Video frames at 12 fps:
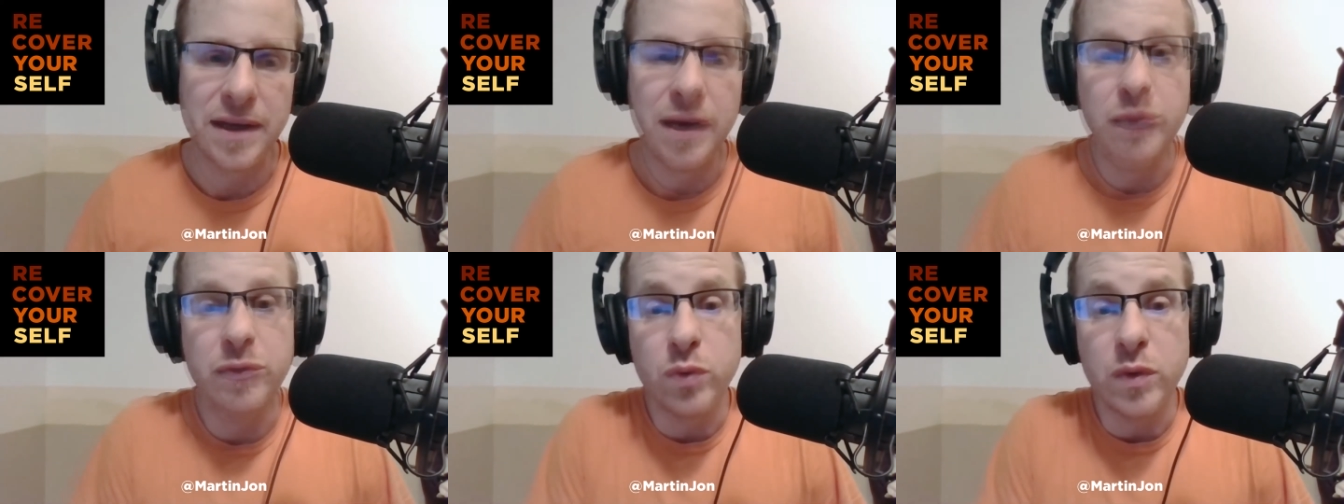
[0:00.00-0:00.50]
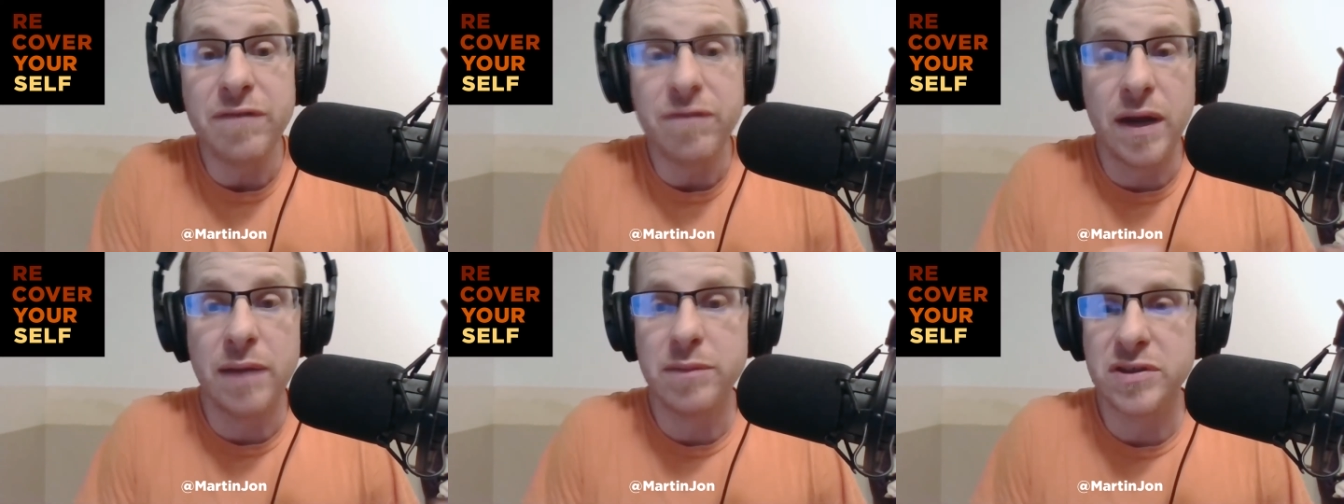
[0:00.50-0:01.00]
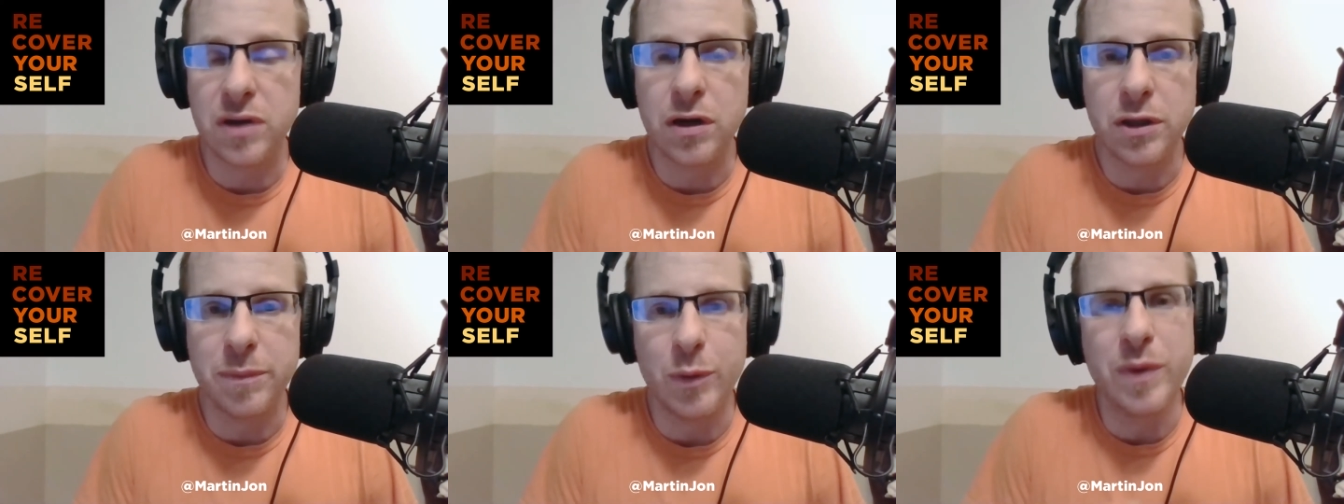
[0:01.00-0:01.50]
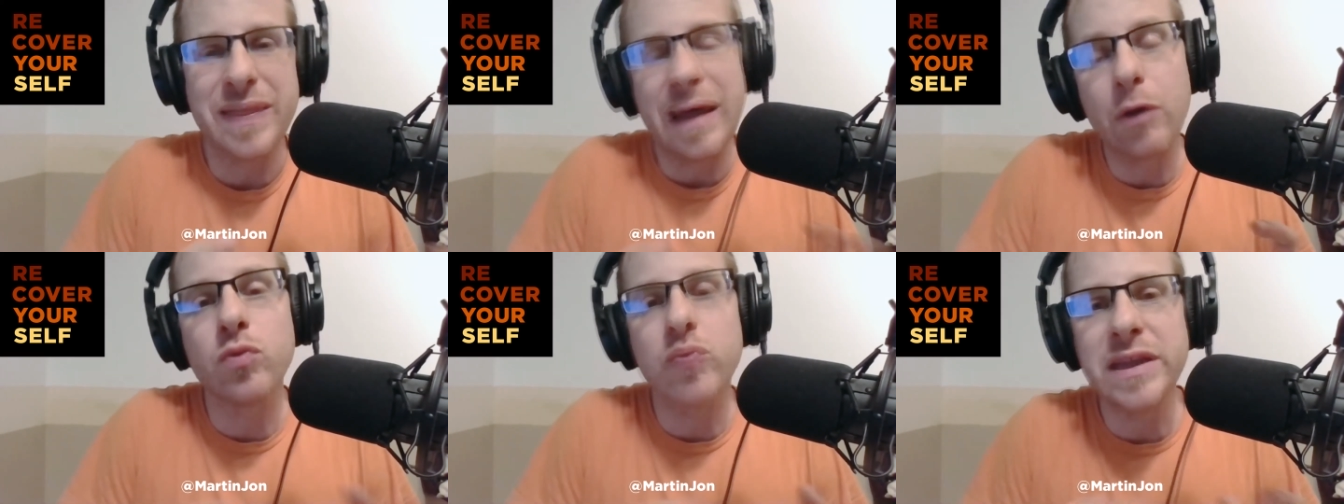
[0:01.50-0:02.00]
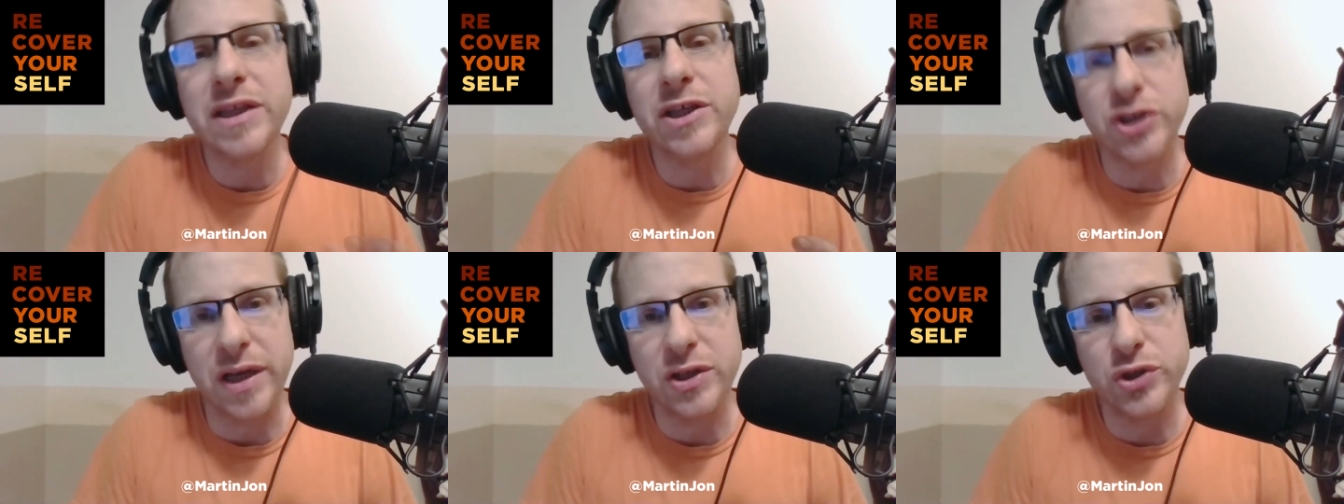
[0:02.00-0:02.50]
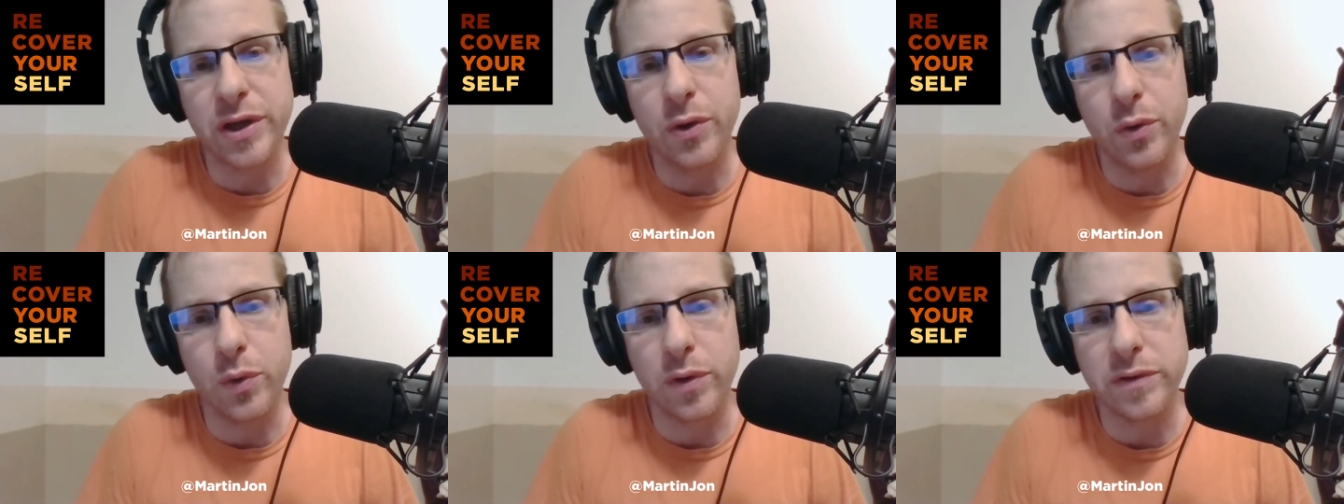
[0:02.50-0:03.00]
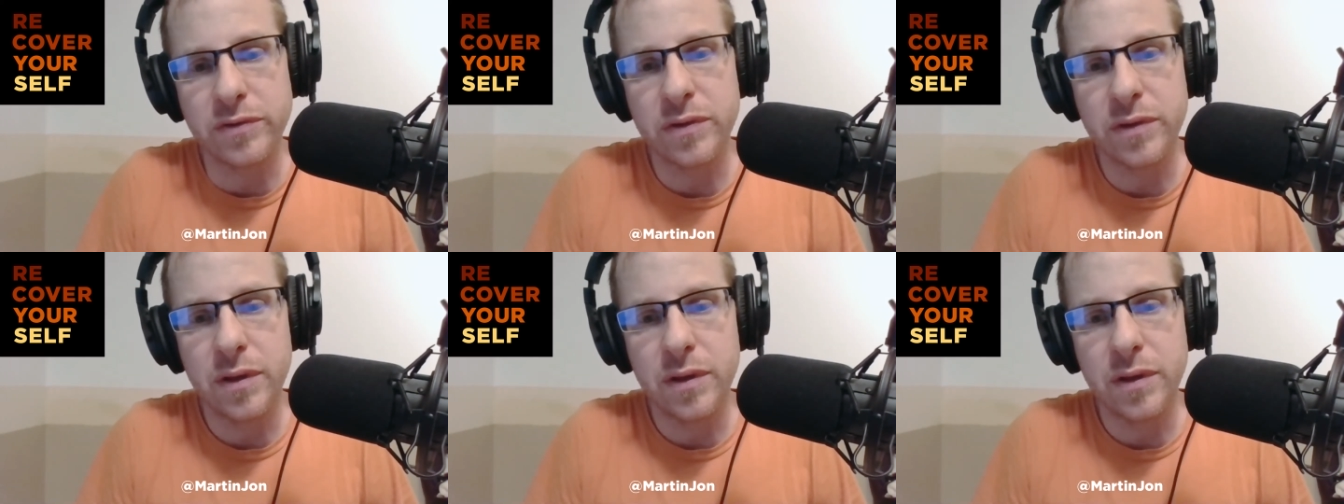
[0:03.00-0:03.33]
he would reframe his argument without really changing course.